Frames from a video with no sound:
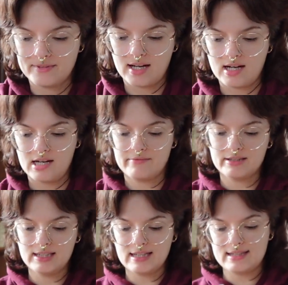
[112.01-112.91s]
I
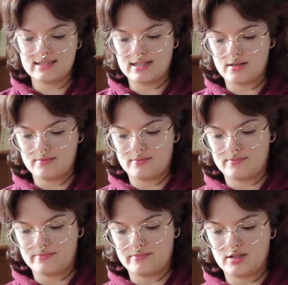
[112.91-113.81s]
really liked that.
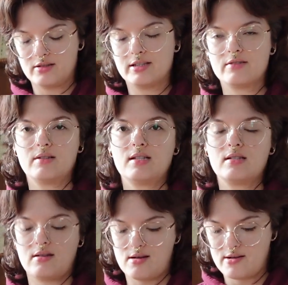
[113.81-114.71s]
Oh, and it's really
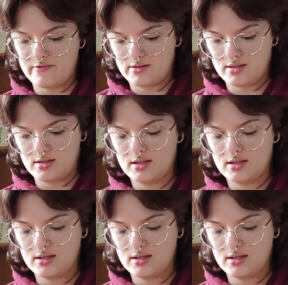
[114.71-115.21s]
soft.